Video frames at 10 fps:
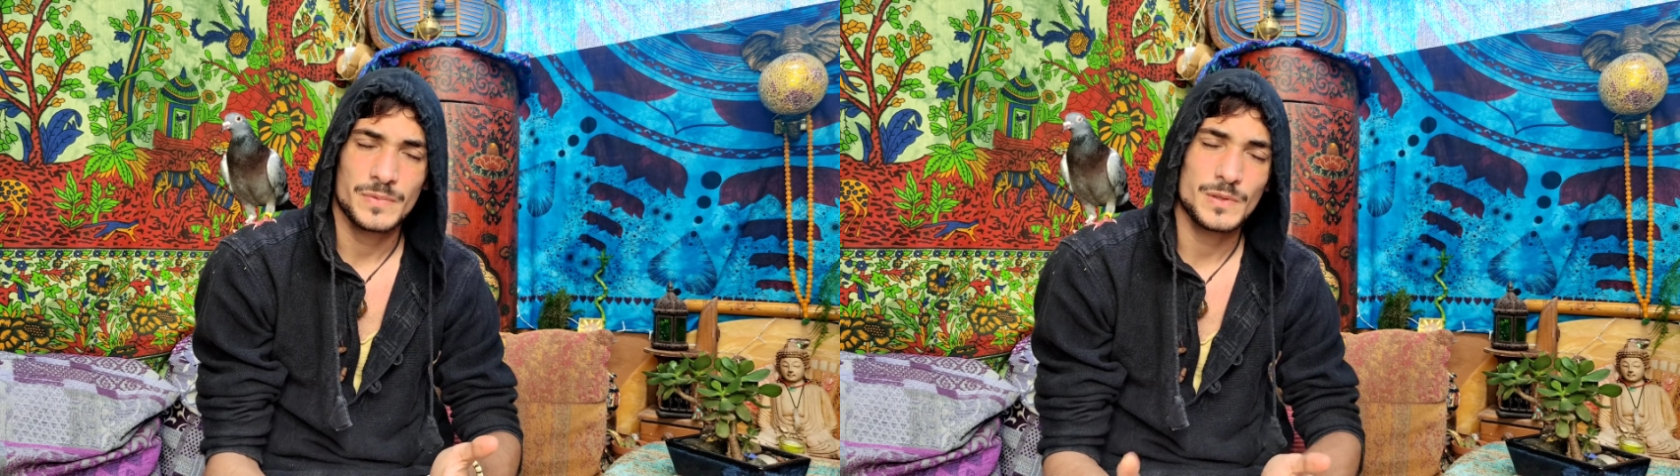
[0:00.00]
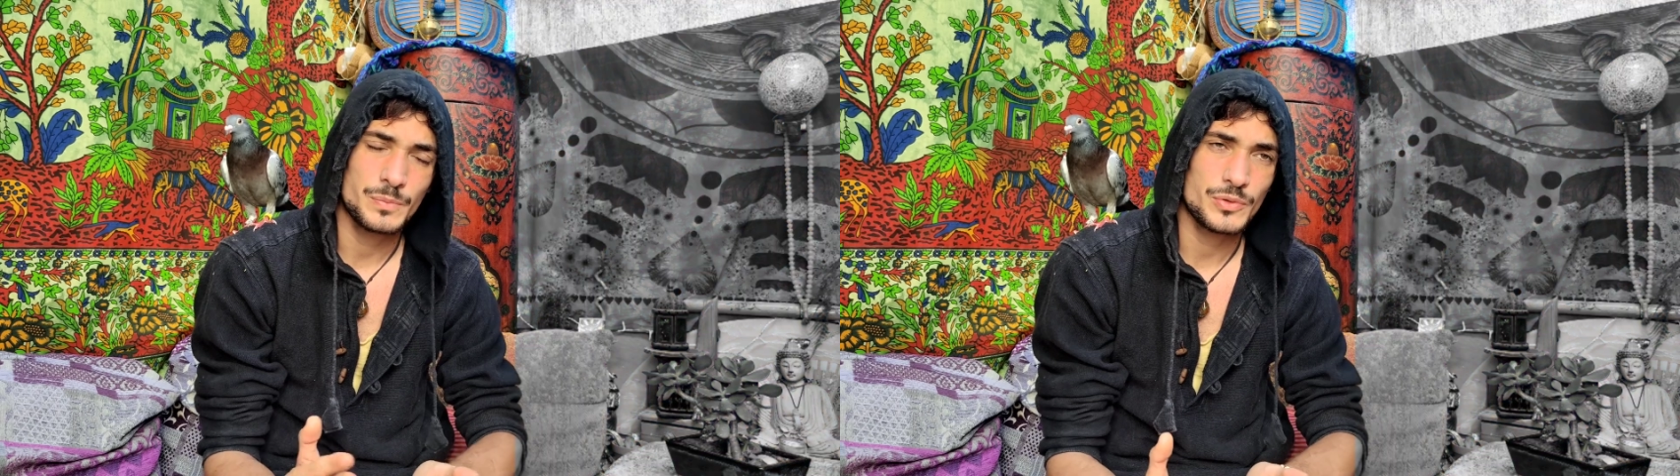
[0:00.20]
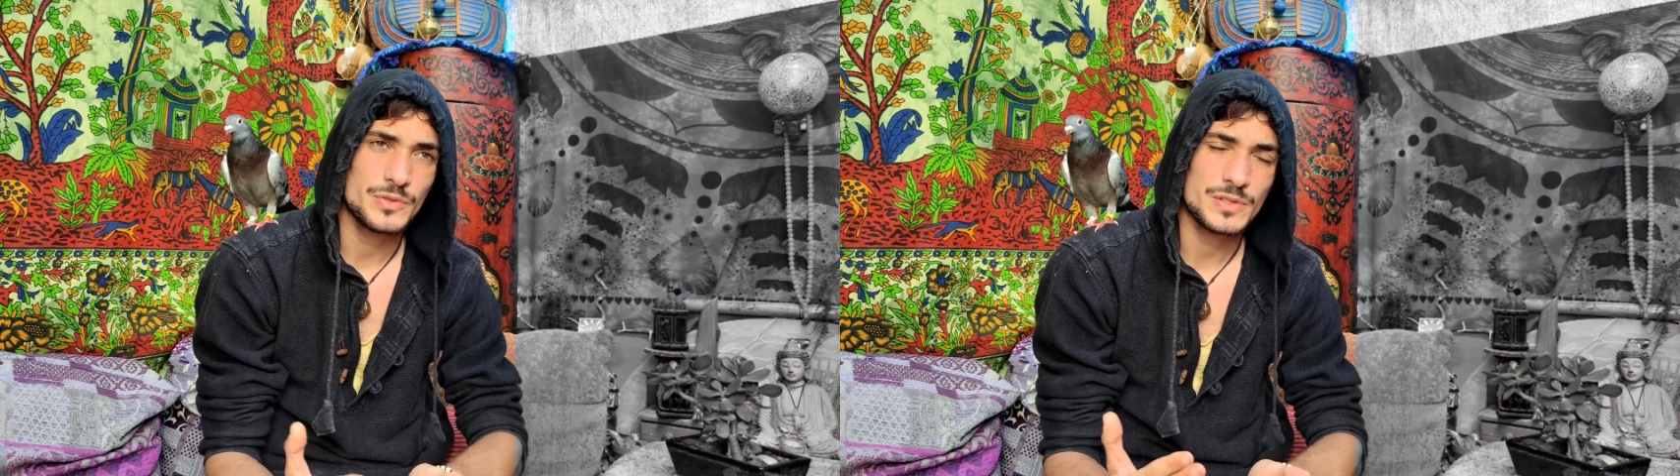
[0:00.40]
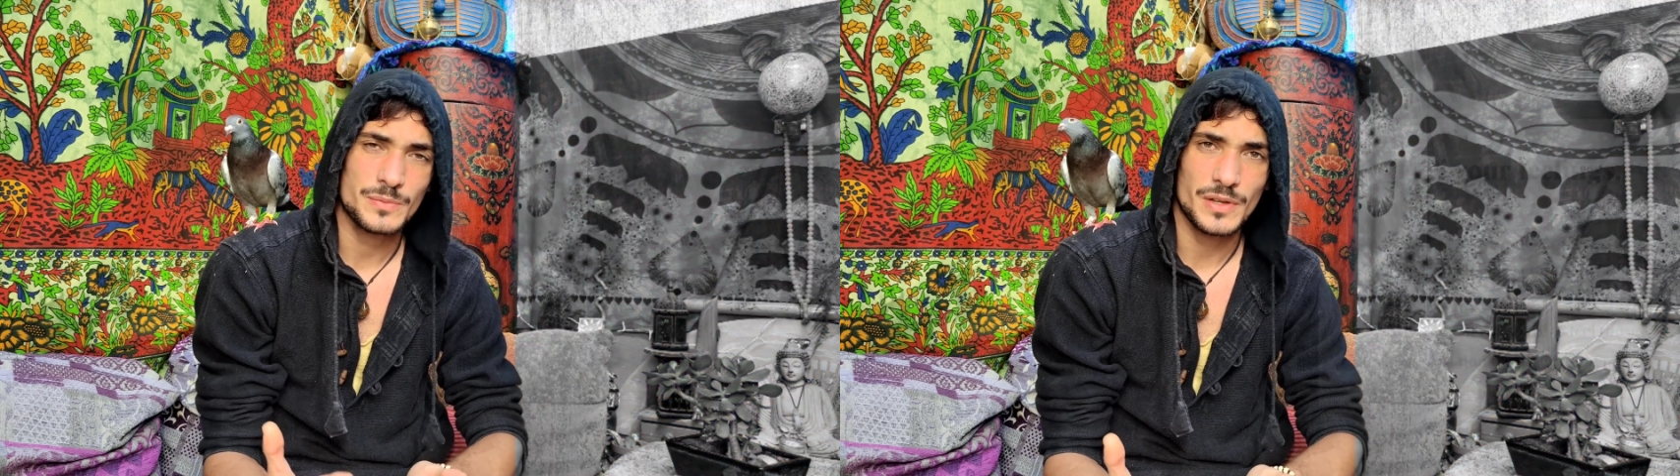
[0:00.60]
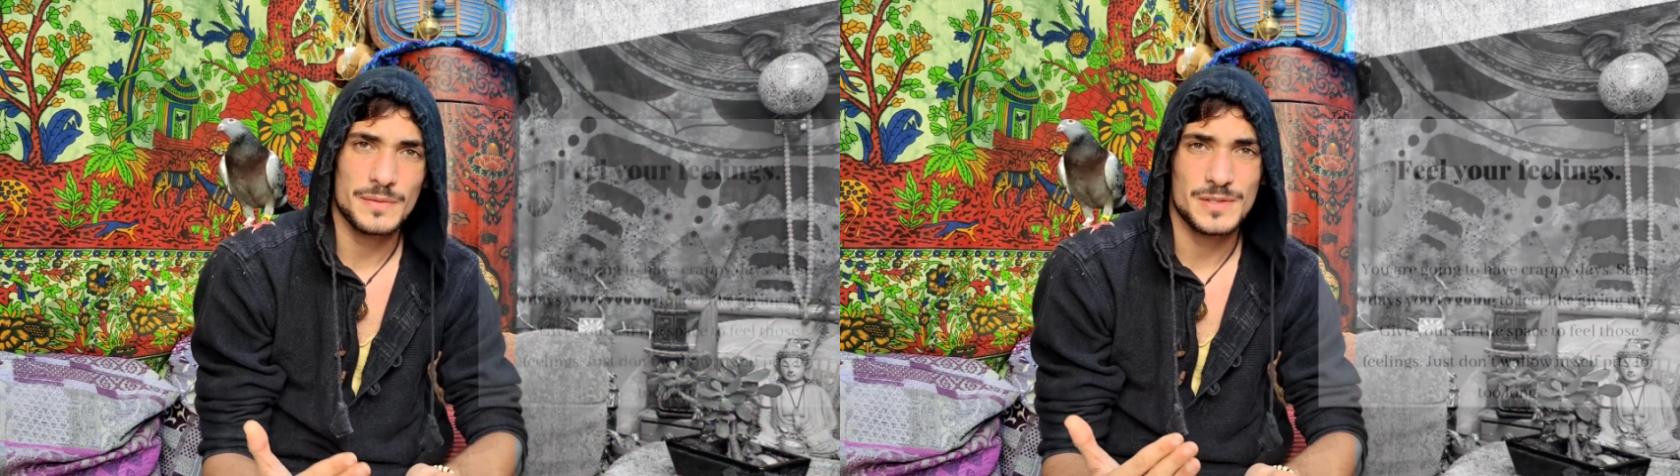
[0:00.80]
The poor
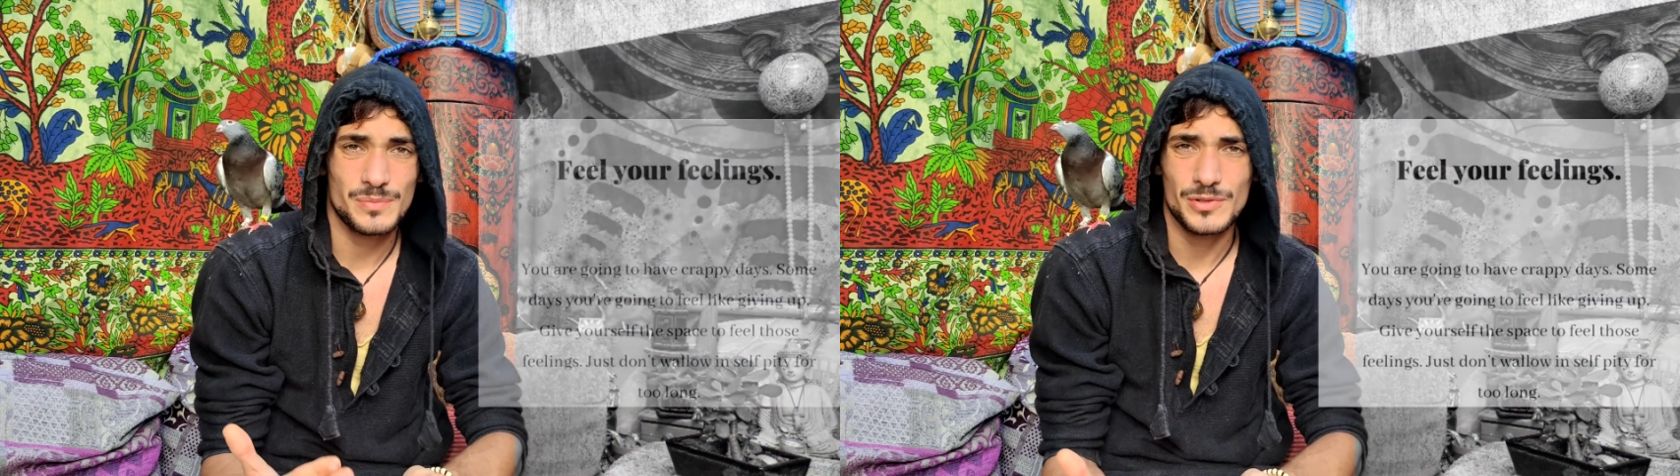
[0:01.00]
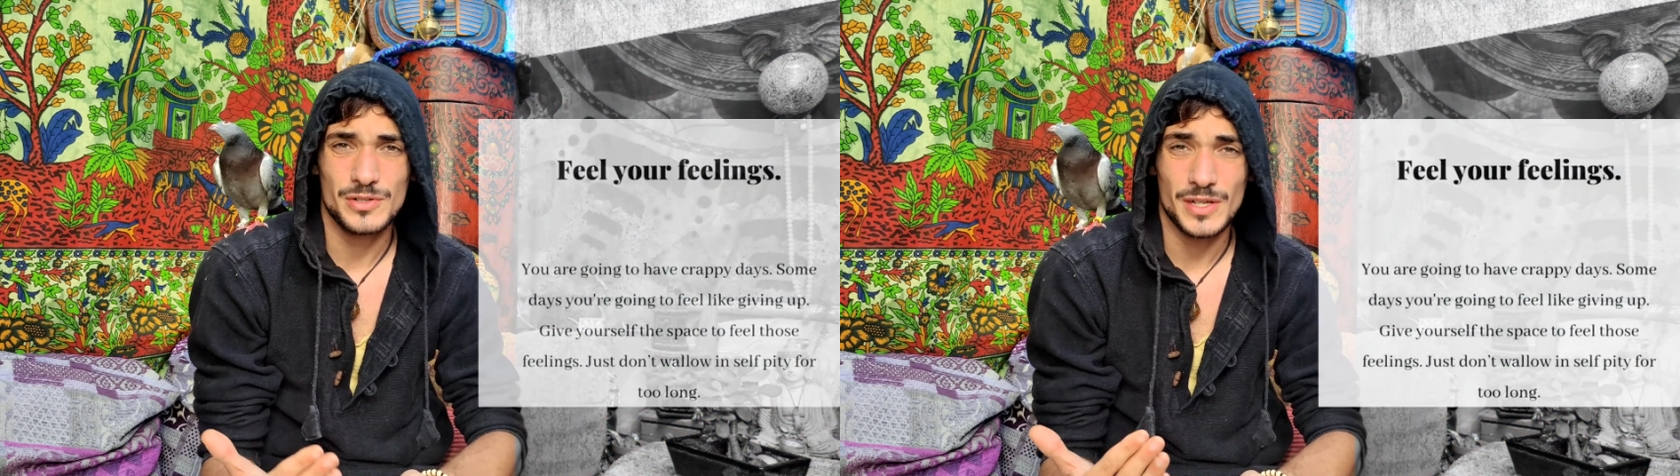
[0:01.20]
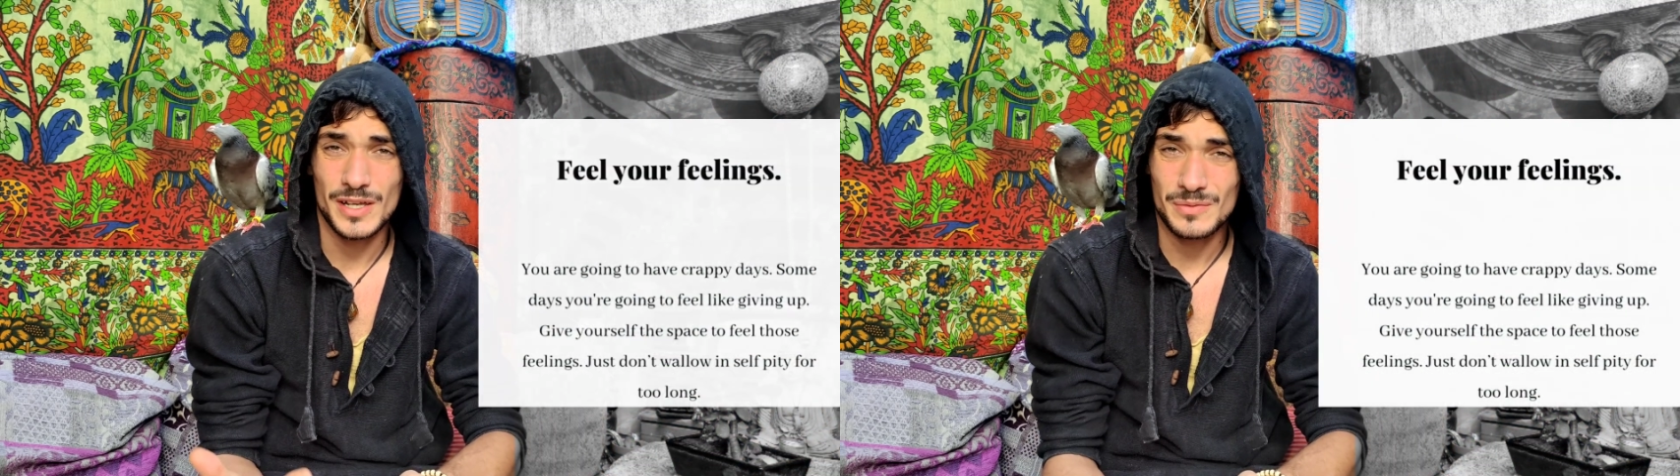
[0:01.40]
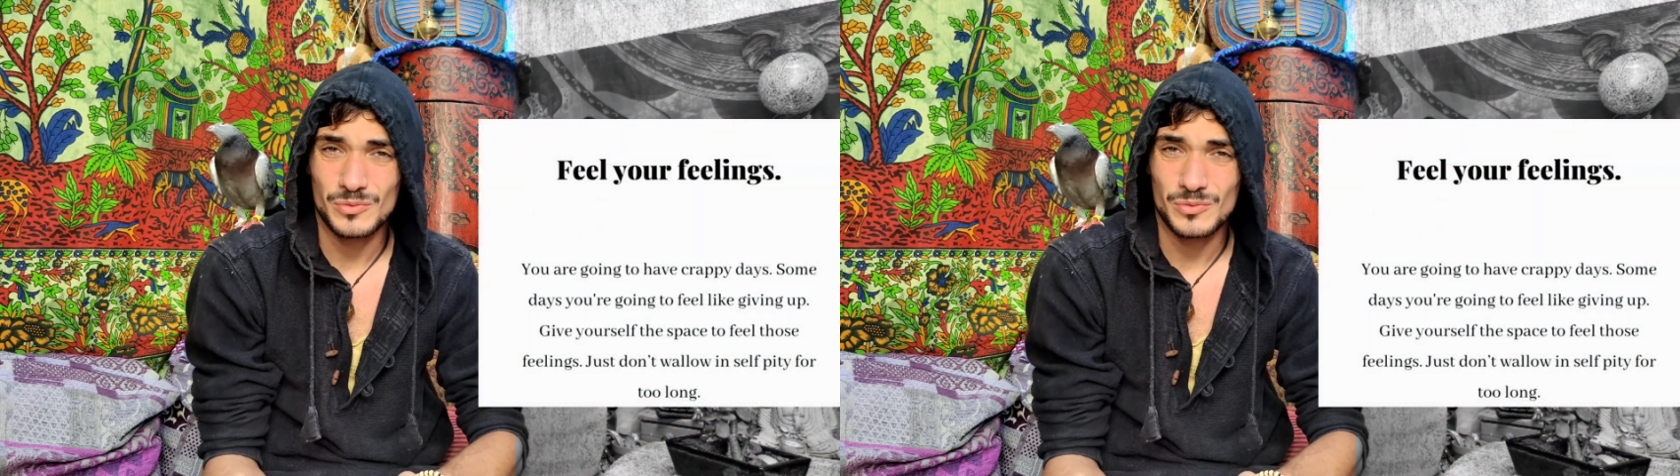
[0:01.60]
sometimes appreciate